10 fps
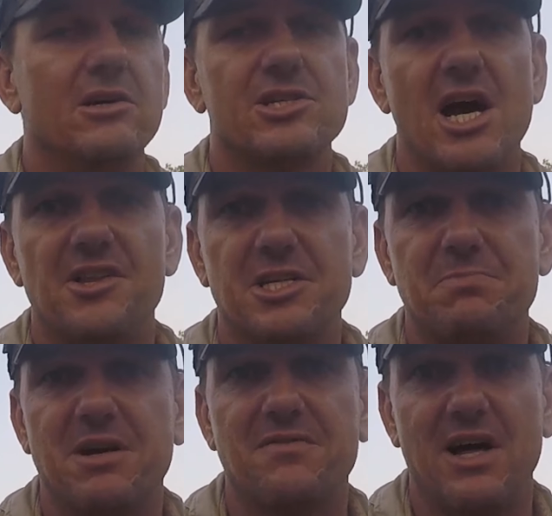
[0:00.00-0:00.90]
show you this
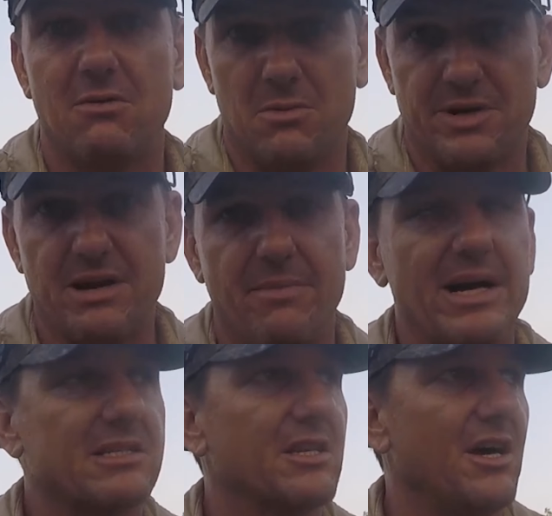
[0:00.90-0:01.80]
big fella when we get
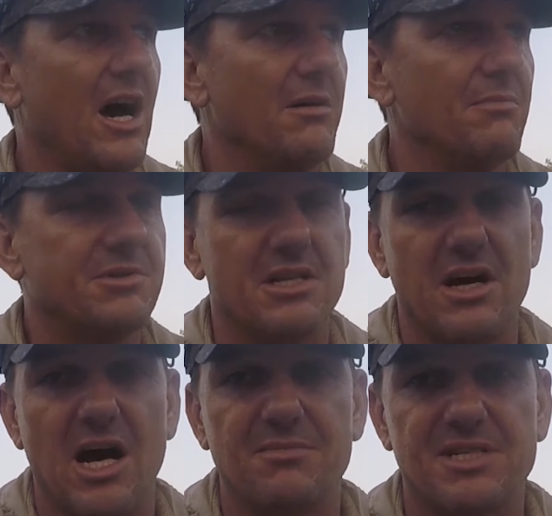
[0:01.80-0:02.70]
back to the
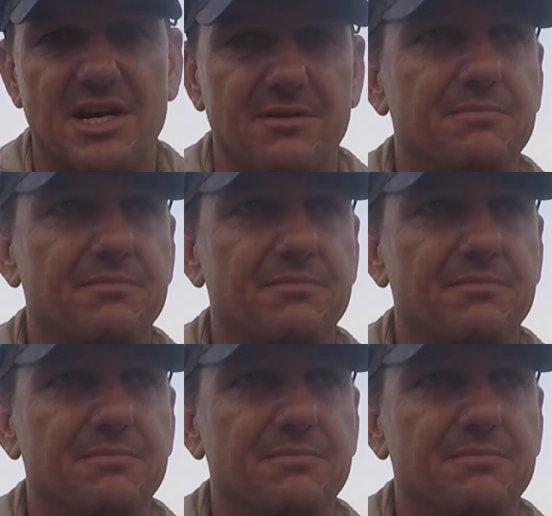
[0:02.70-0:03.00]
homestead.